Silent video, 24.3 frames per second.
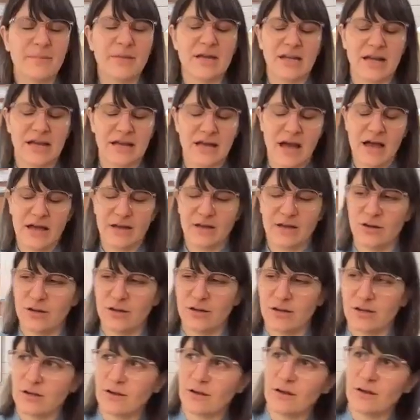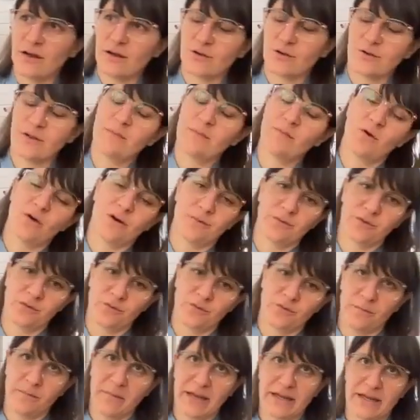I mean, I couldn't agree more with
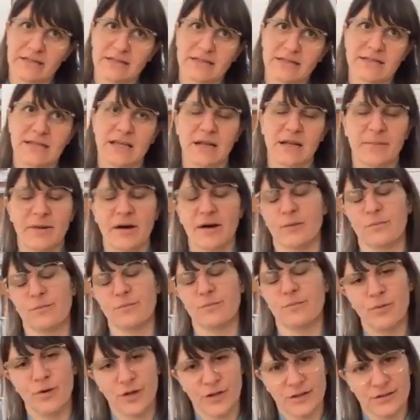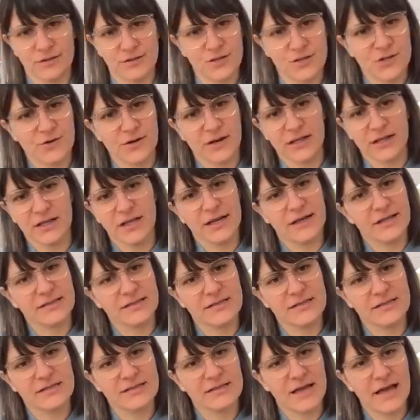what Megan said about put string
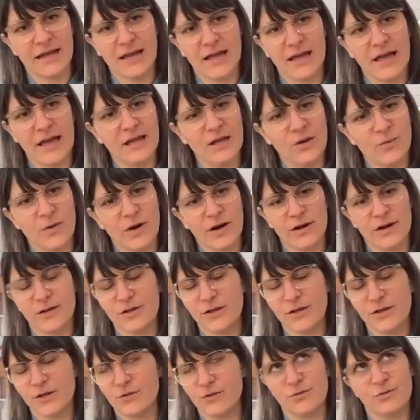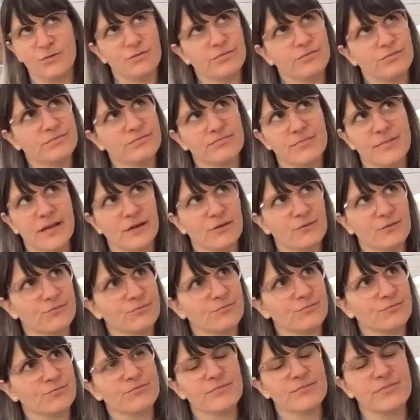lights, and anywhere you
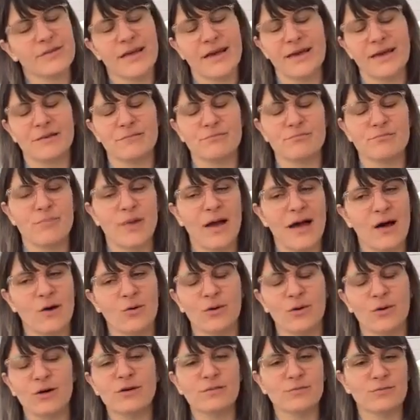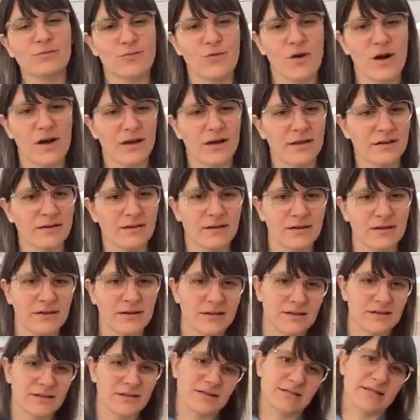can get power, run
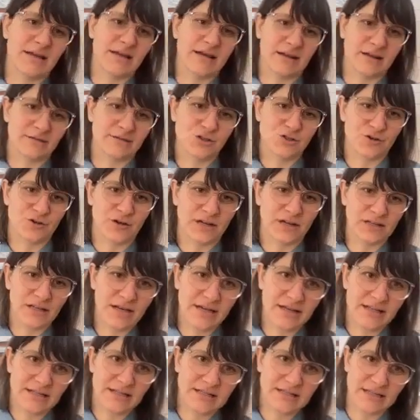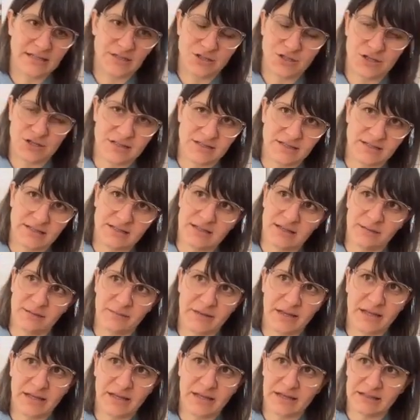a set of string lights. It just
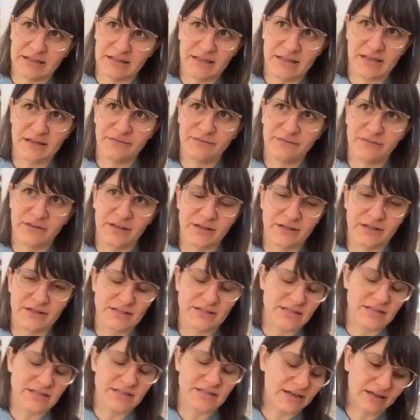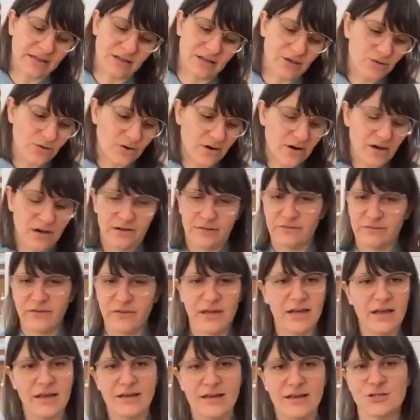immediately feels like you are on
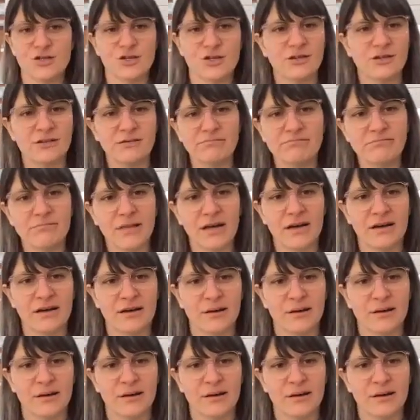vacation.